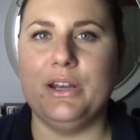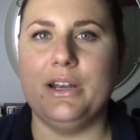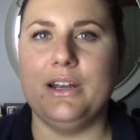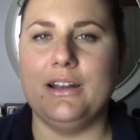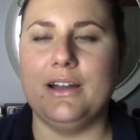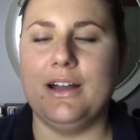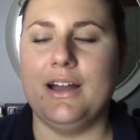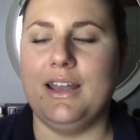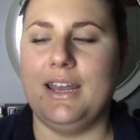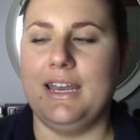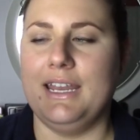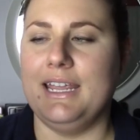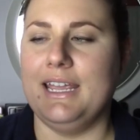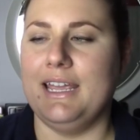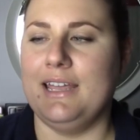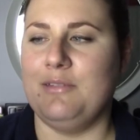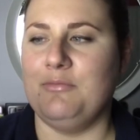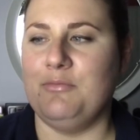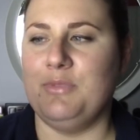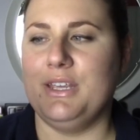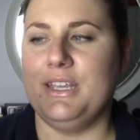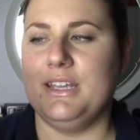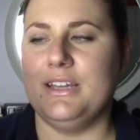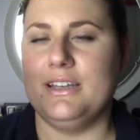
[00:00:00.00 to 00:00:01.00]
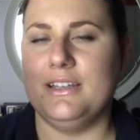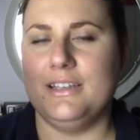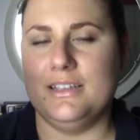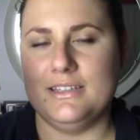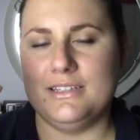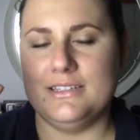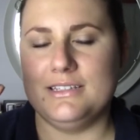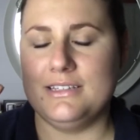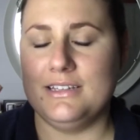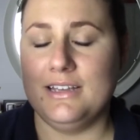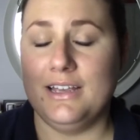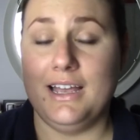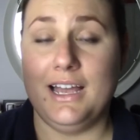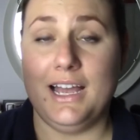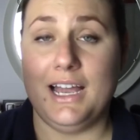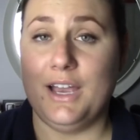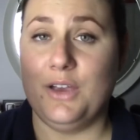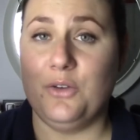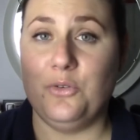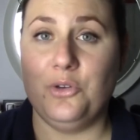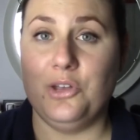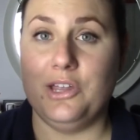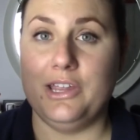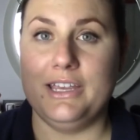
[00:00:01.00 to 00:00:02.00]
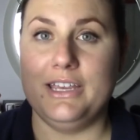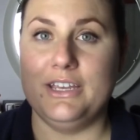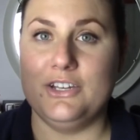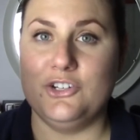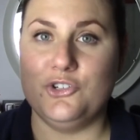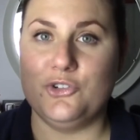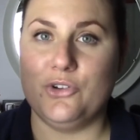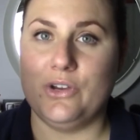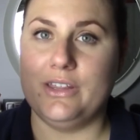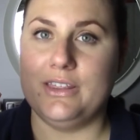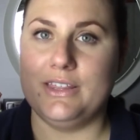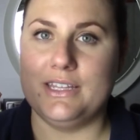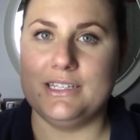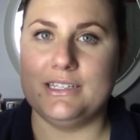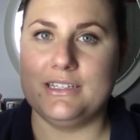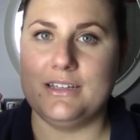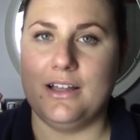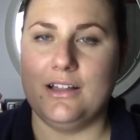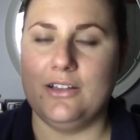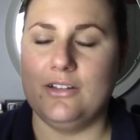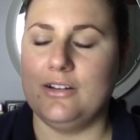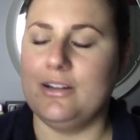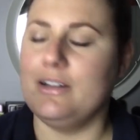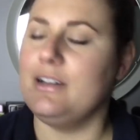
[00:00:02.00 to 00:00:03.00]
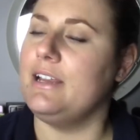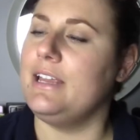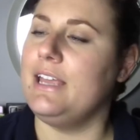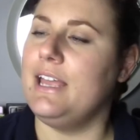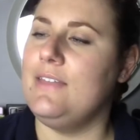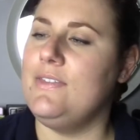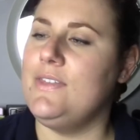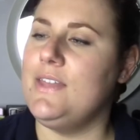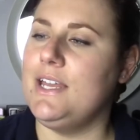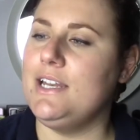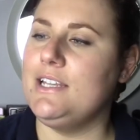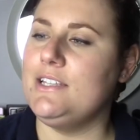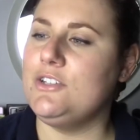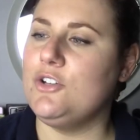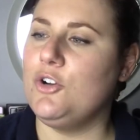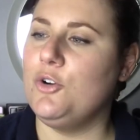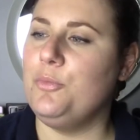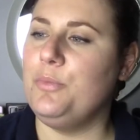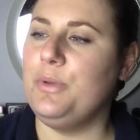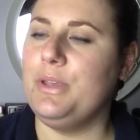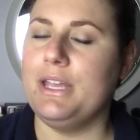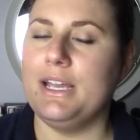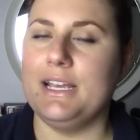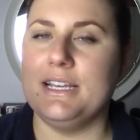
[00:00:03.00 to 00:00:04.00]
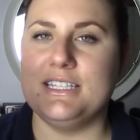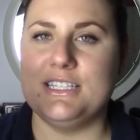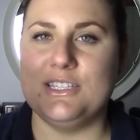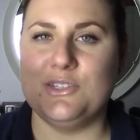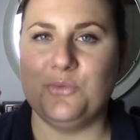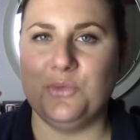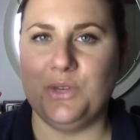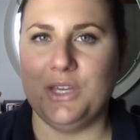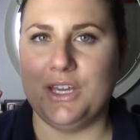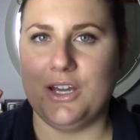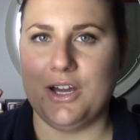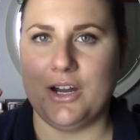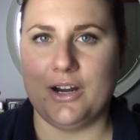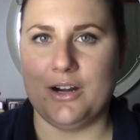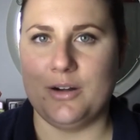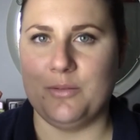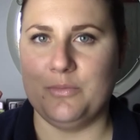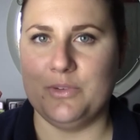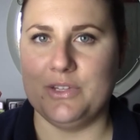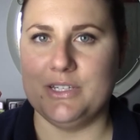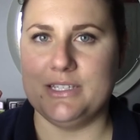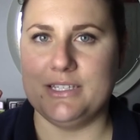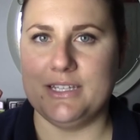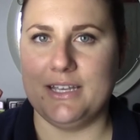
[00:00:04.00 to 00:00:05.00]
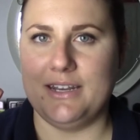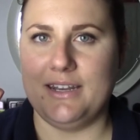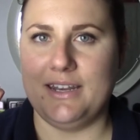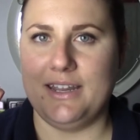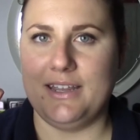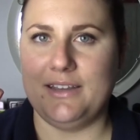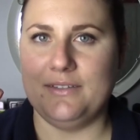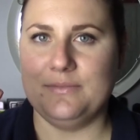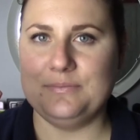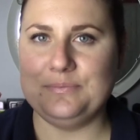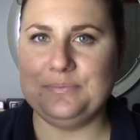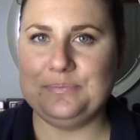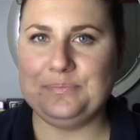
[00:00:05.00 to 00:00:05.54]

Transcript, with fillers: it on again because I really enjoyed this color. Again, that is O P I Sweet Carmel Sunday.